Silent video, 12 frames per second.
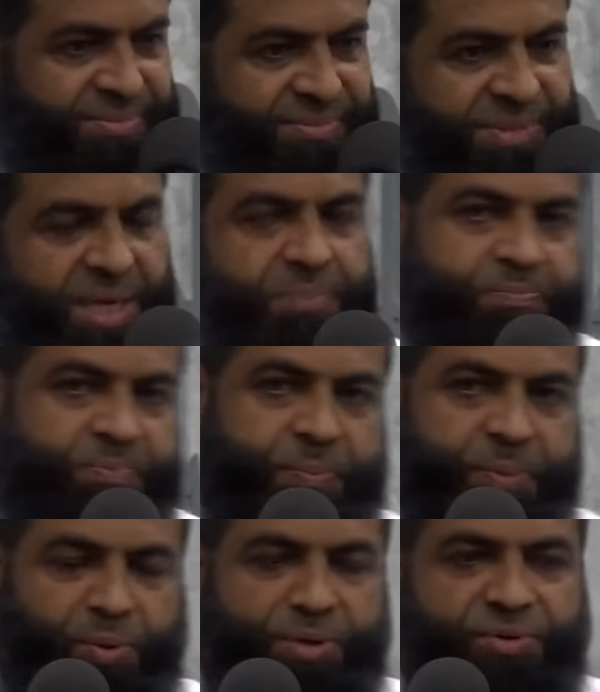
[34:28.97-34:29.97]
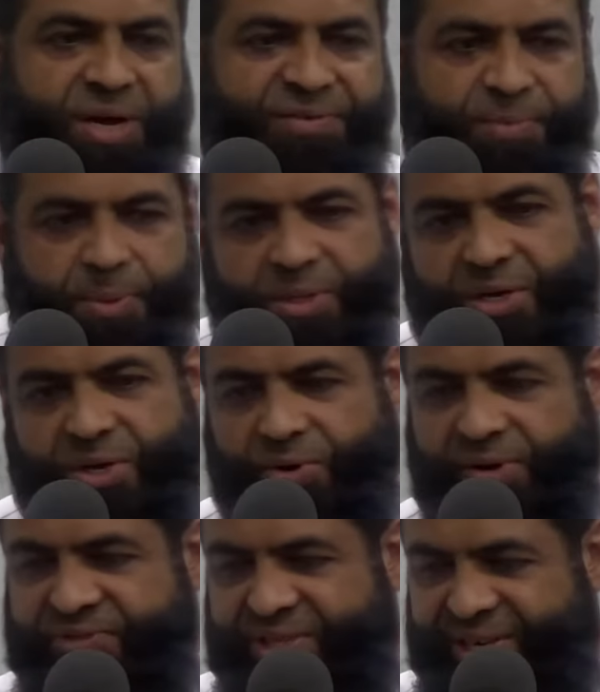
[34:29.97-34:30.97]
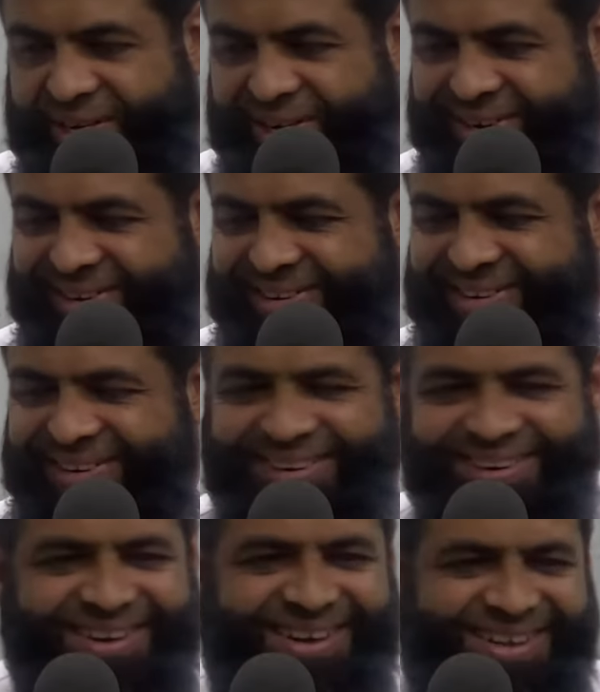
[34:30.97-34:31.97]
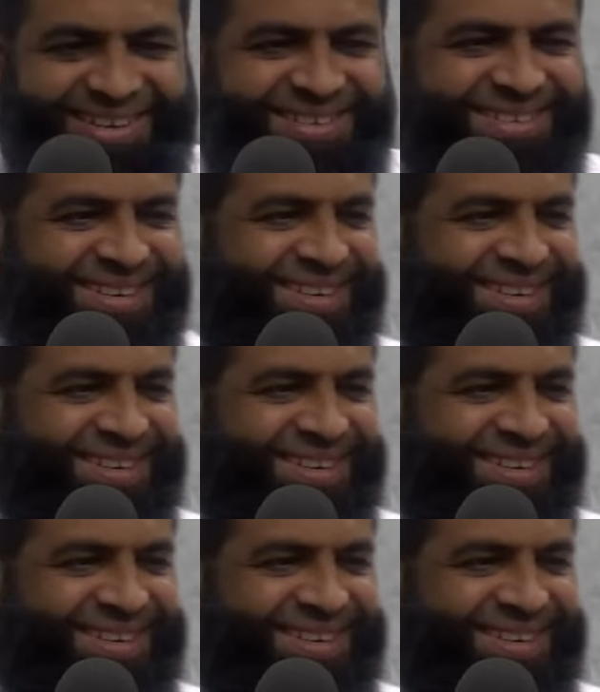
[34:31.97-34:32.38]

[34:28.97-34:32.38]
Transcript: Right? People want to rave about the UFC and...